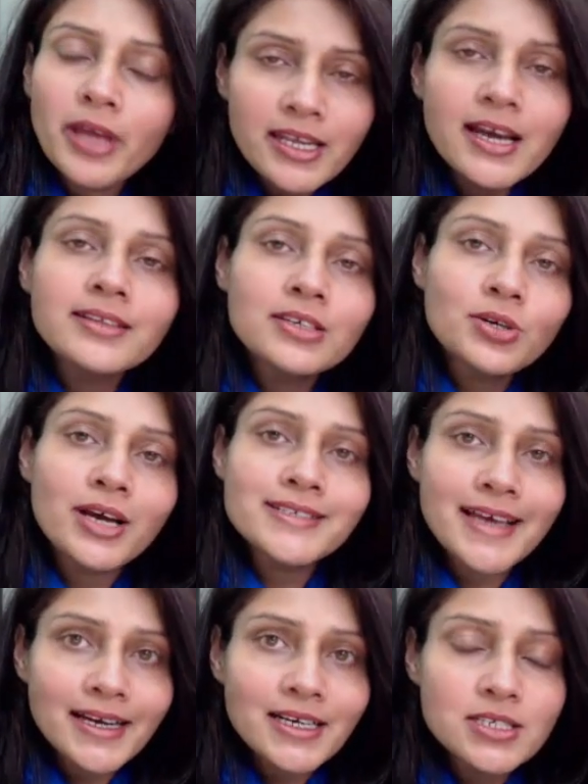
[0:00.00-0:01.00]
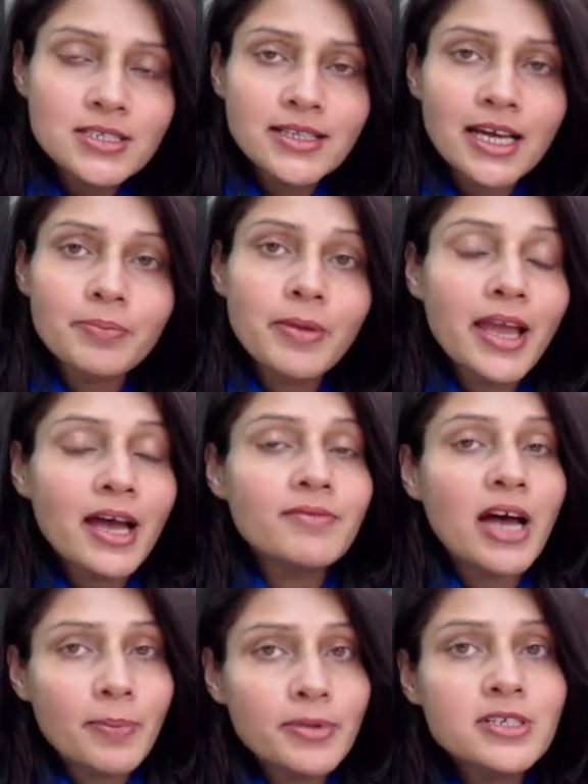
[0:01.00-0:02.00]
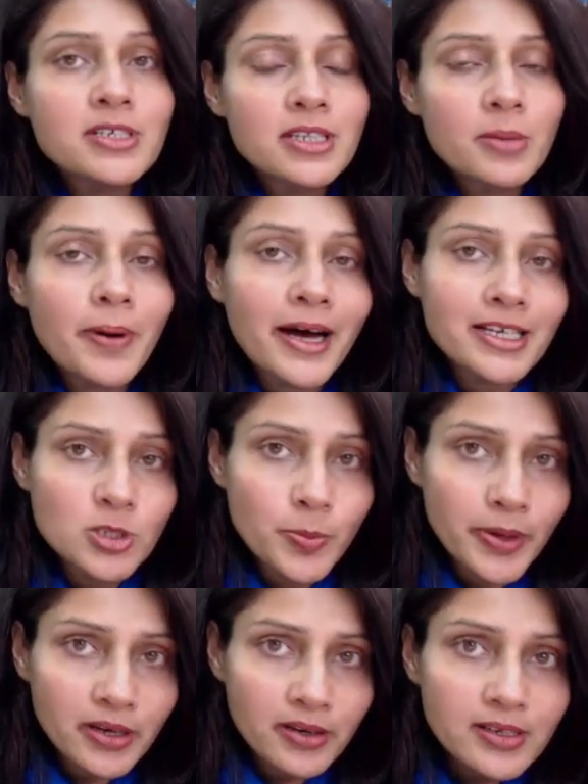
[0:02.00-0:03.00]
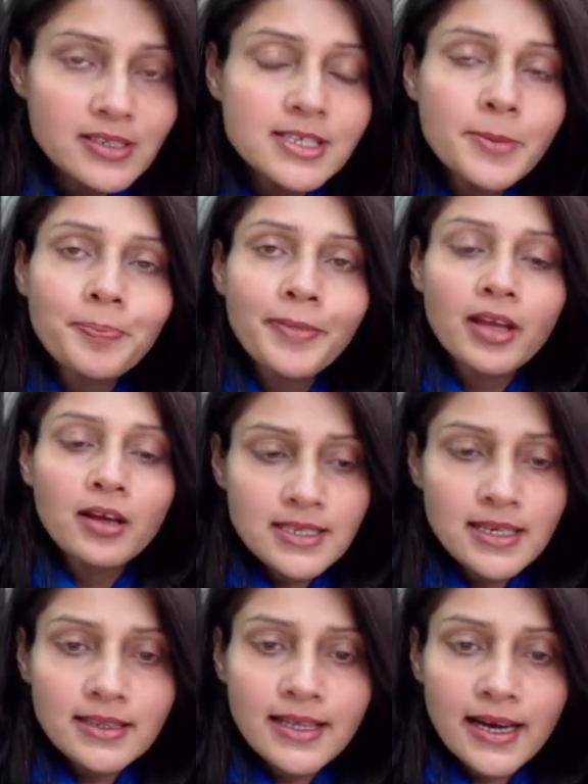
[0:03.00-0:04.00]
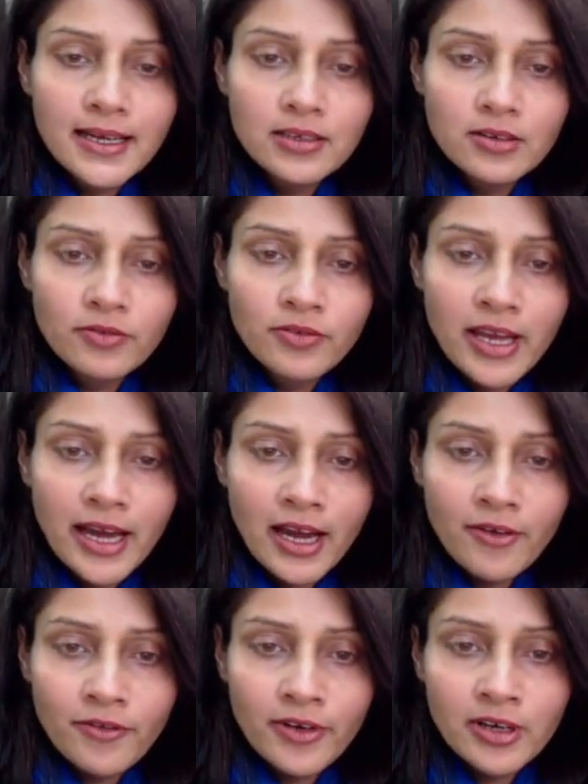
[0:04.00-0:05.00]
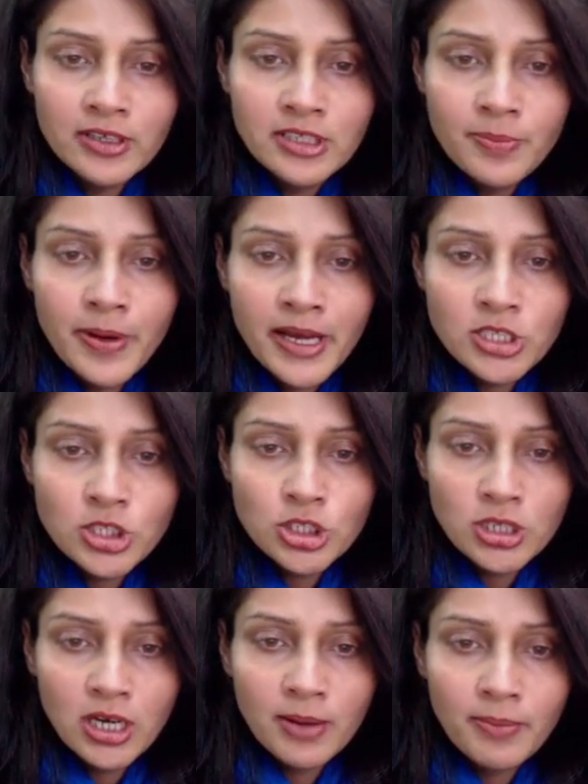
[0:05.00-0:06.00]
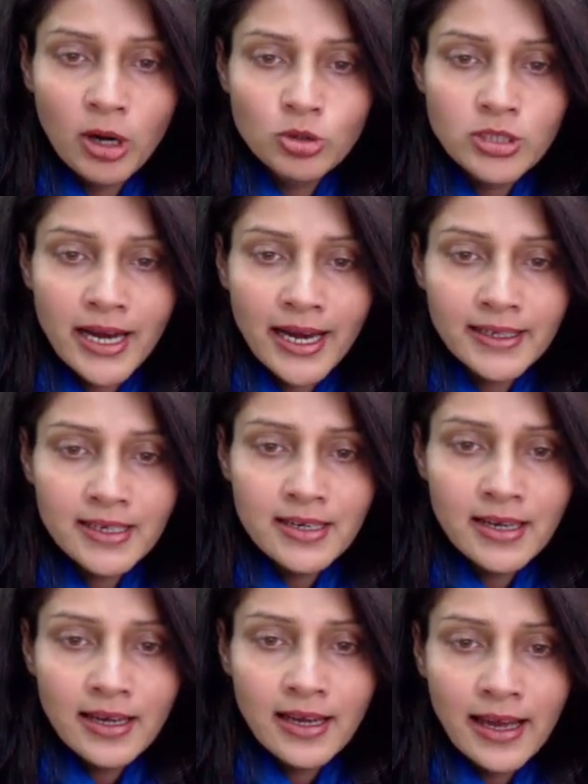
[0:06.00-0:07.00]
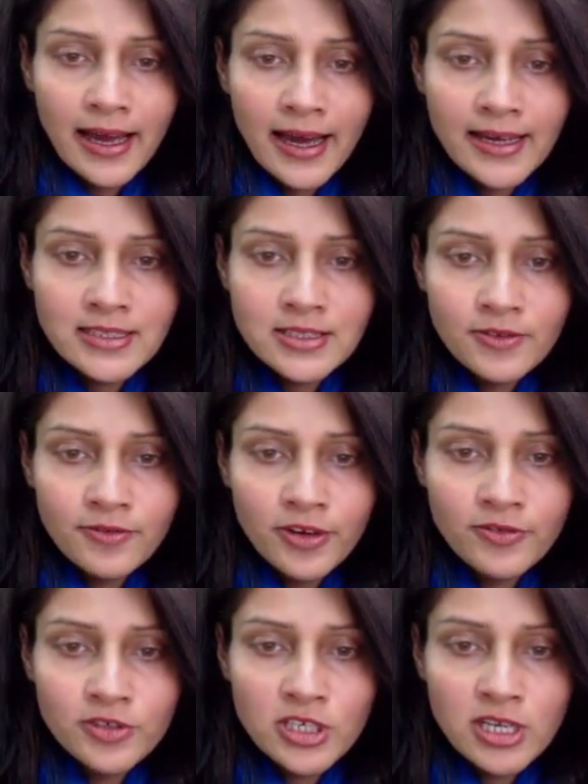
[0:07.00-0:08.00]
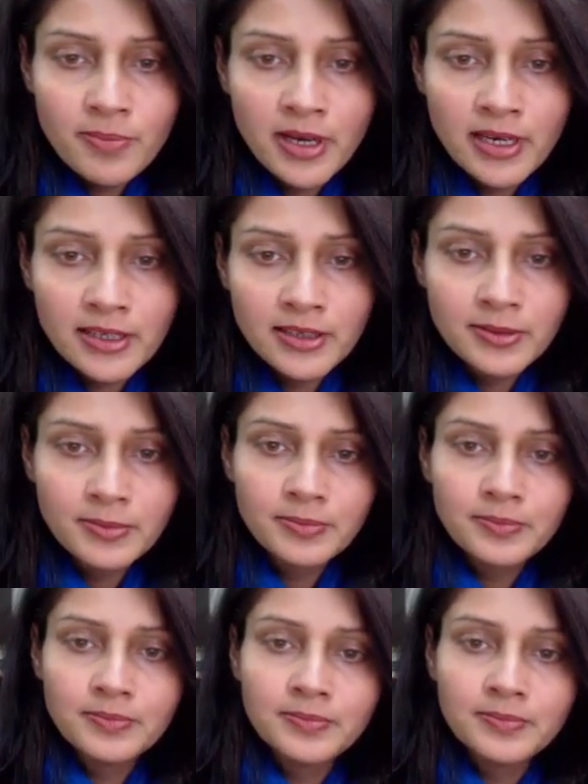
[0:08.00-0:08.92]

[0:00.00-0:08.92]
from any other transaction that may have happened in the past periods, let's see that we have a debenture amount added as 50 million.